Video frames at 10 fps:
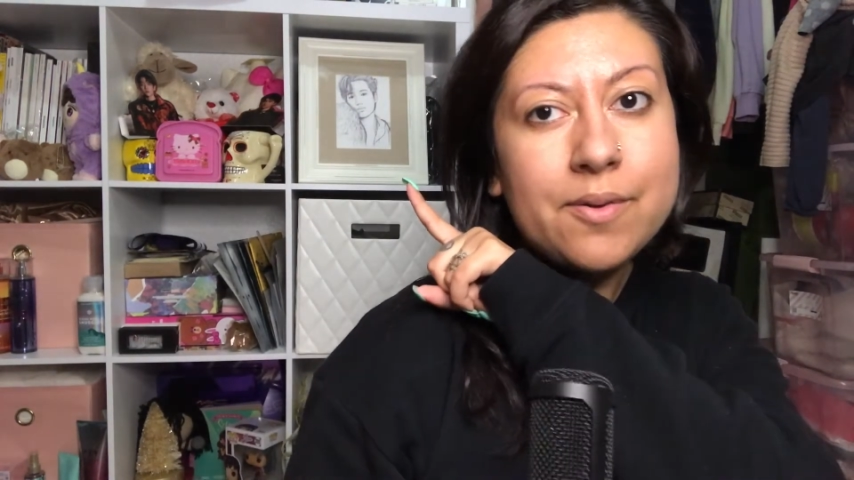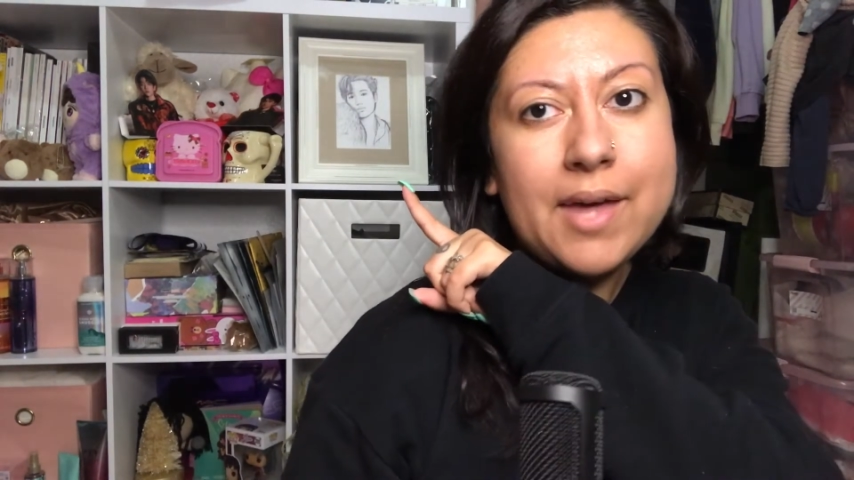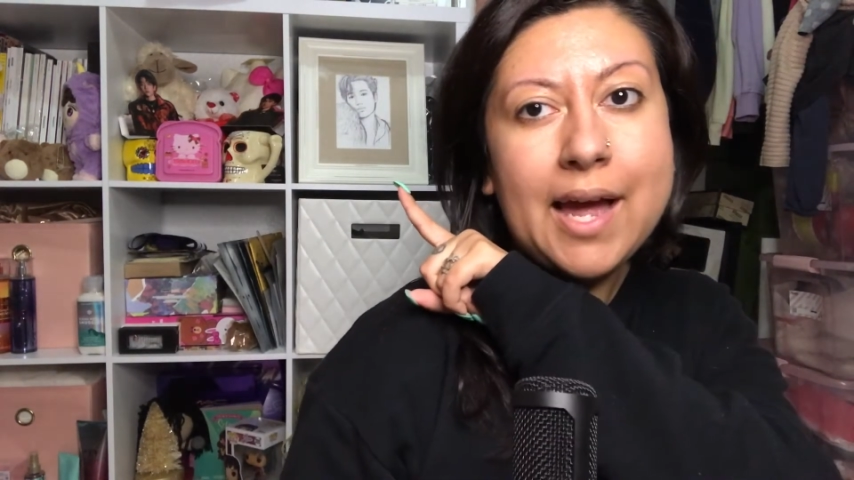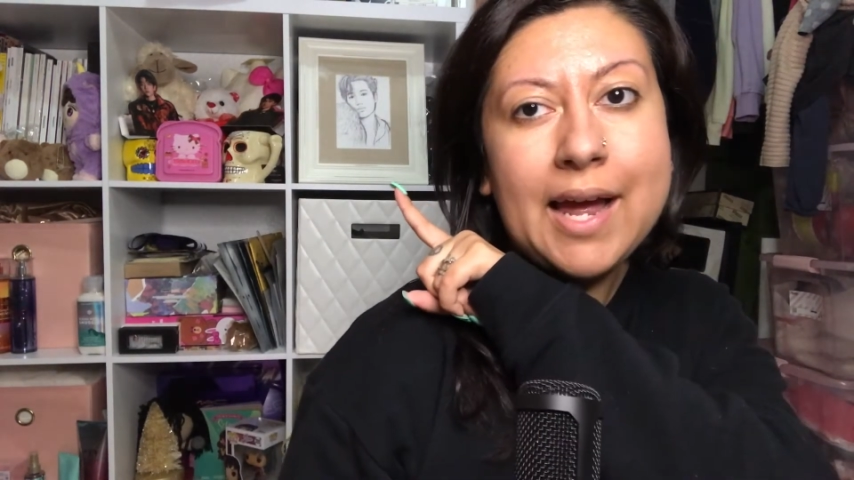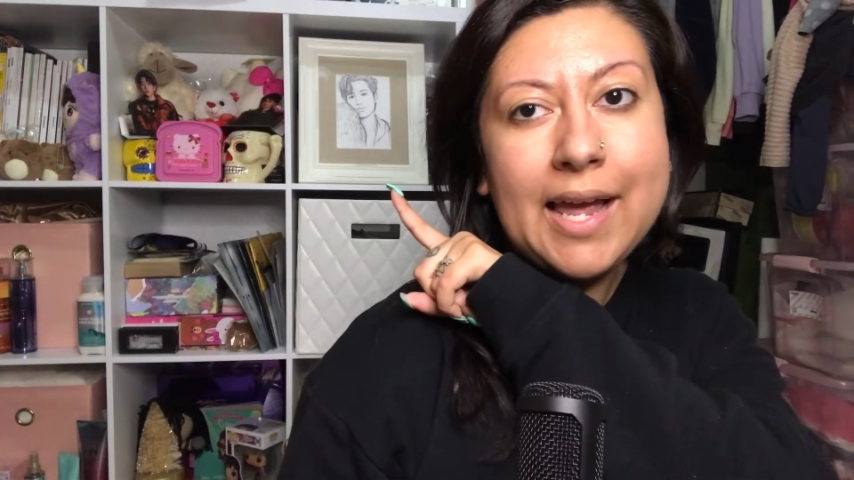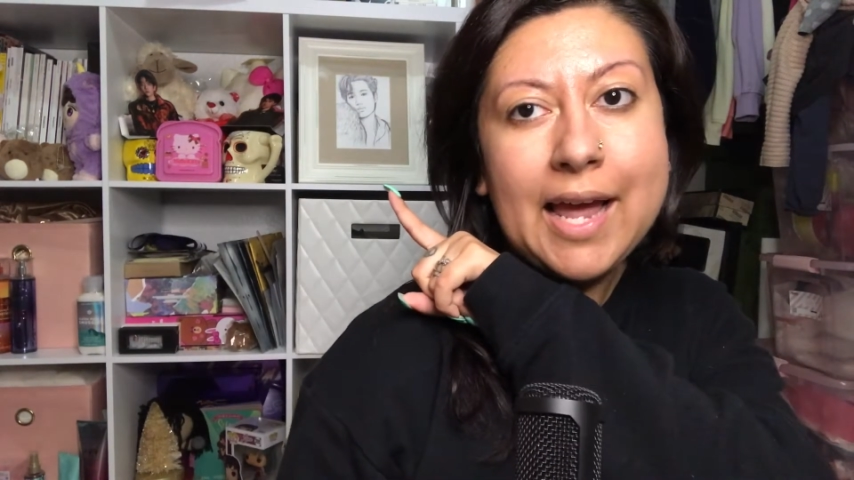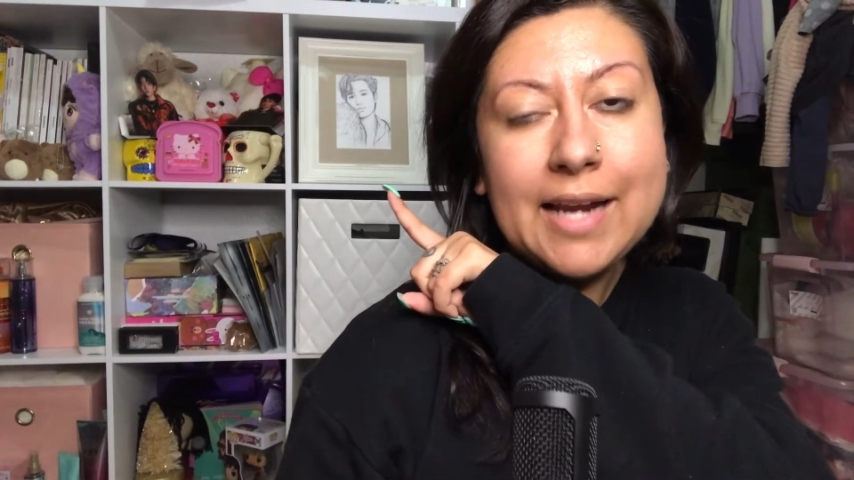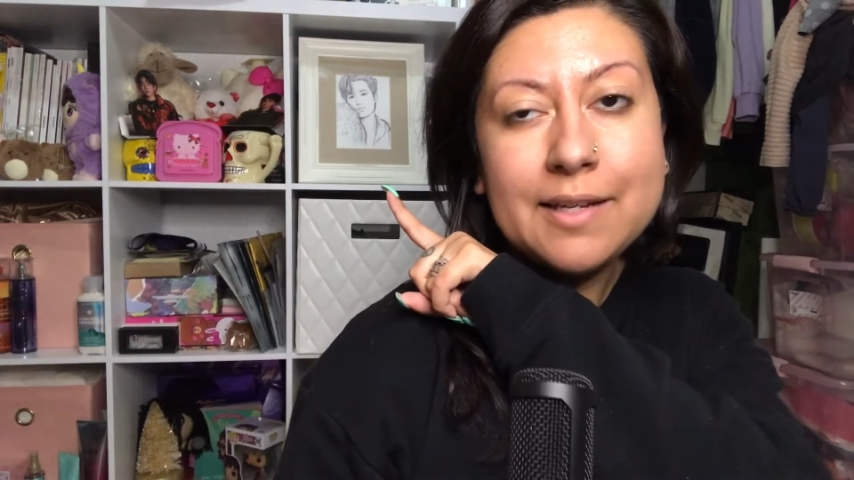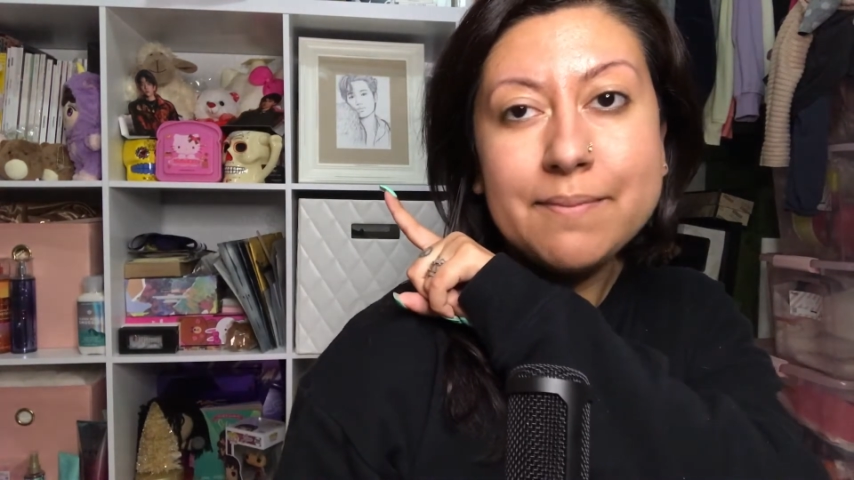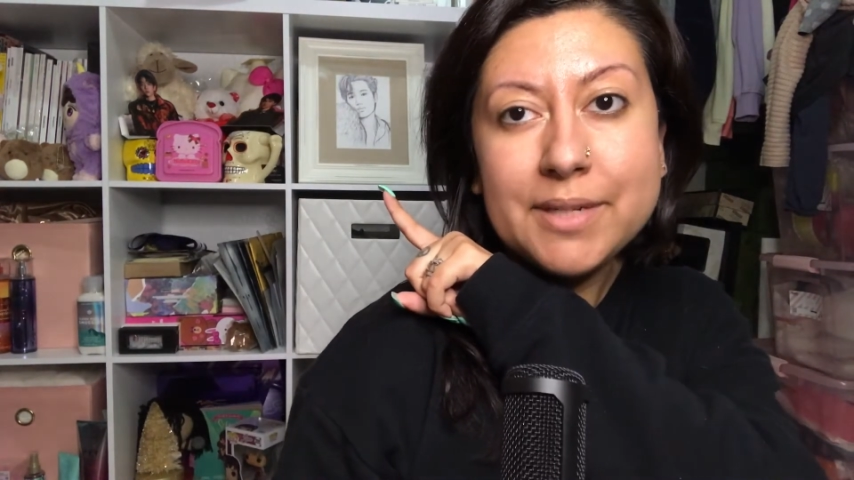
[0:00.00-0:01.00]
that I had
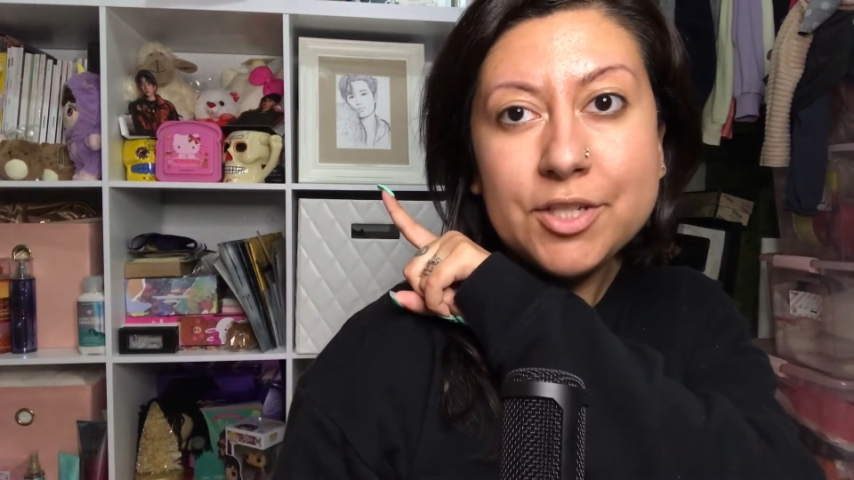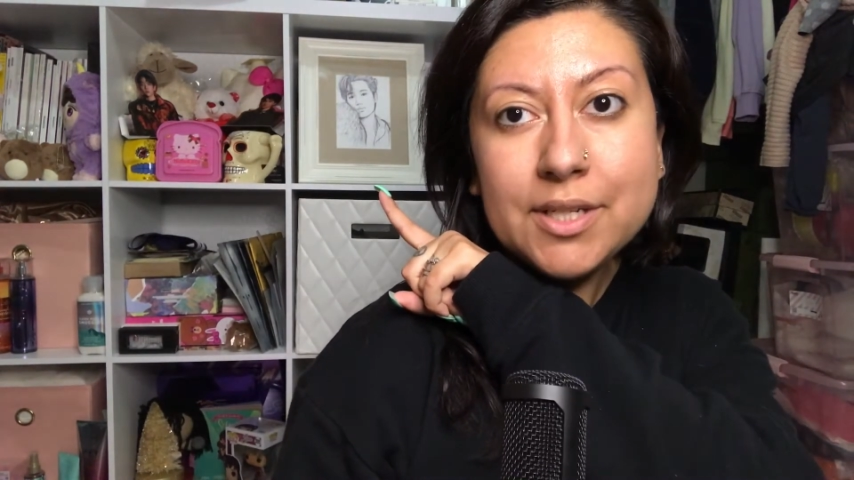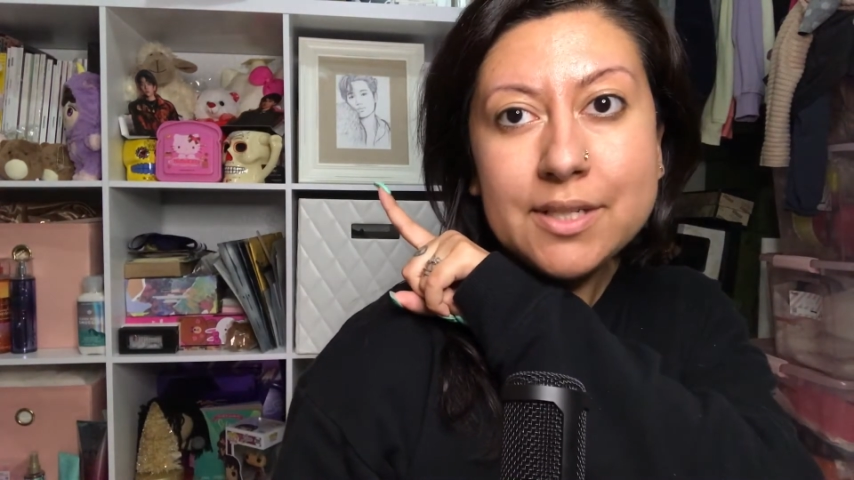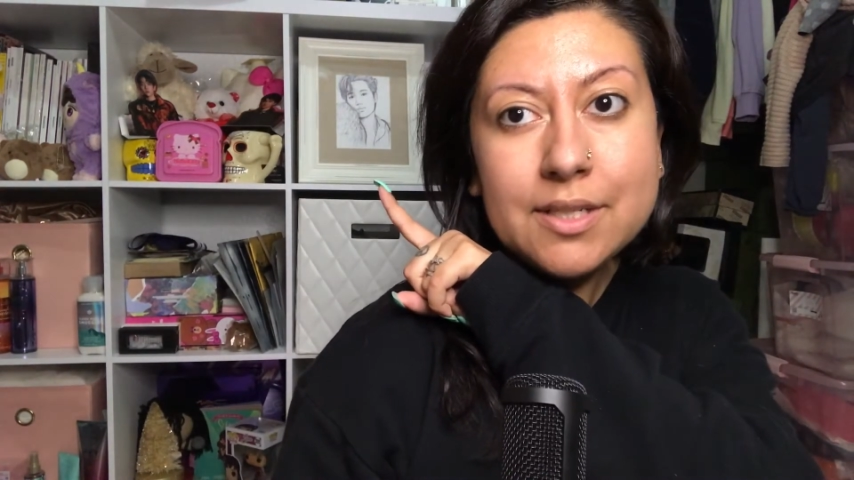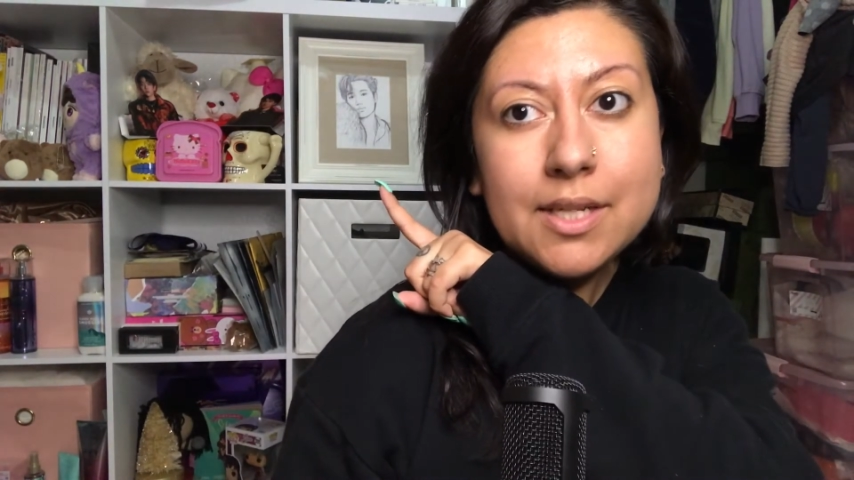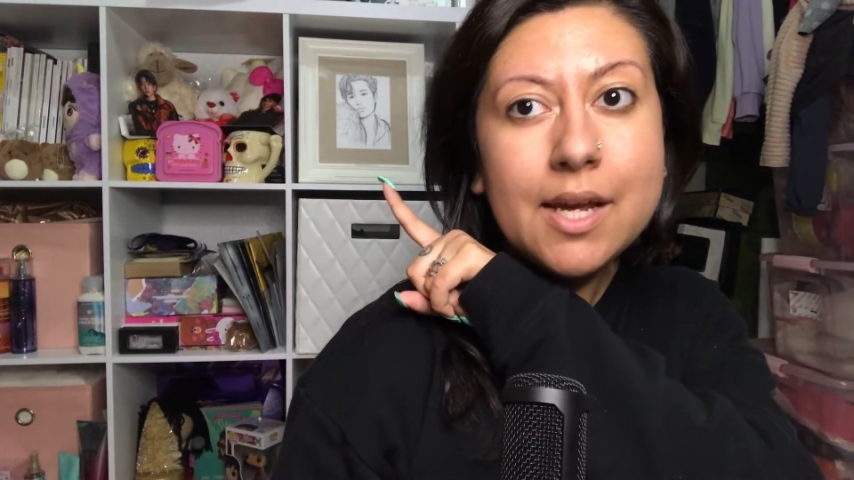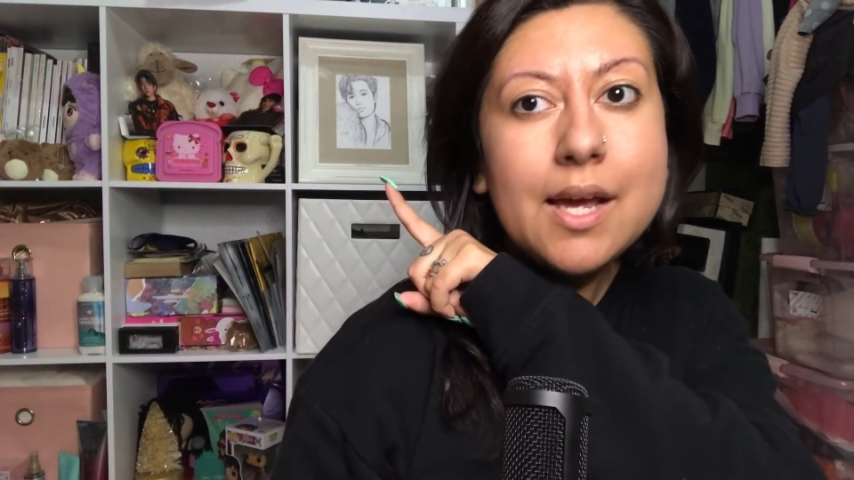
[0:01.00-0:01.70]
commissioned,